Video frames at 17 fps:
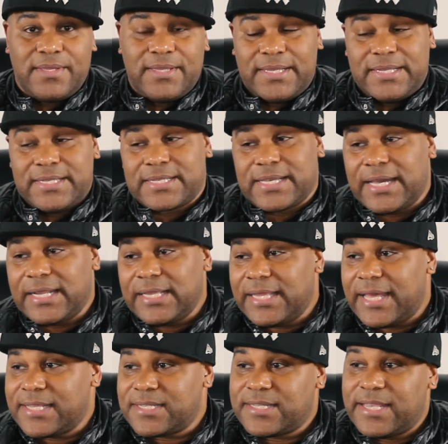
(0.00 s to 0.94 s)
And it's kind of
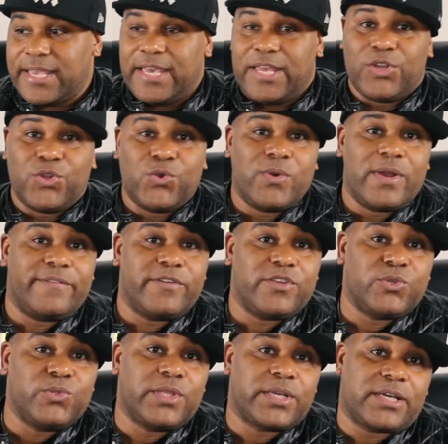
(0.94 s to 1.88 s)
like saying whoever
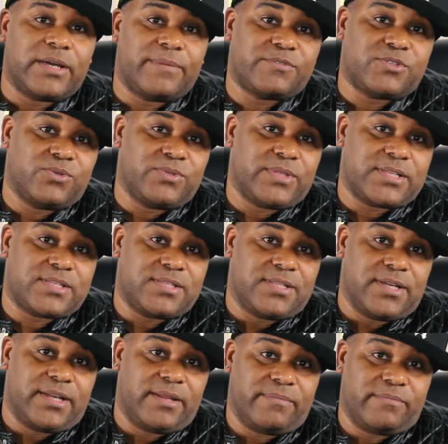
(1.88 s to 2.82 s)
you look up to that's
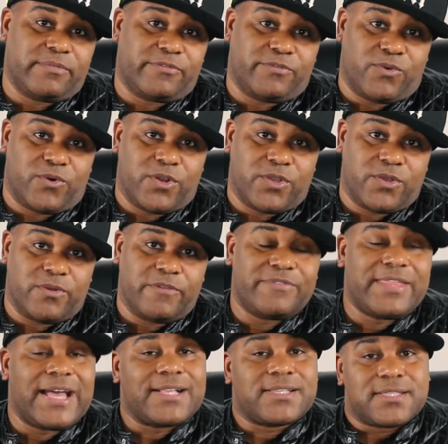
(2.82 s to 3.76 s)
done it before you,
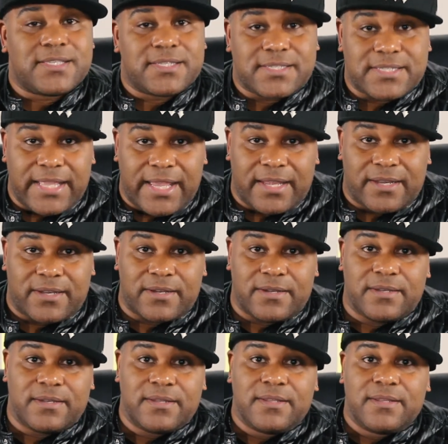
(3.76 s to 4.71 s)
if that's the
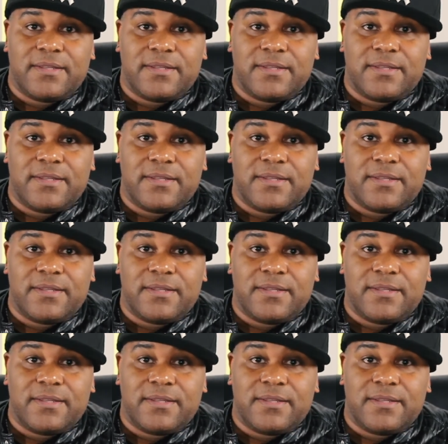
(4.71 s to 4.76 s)
standard,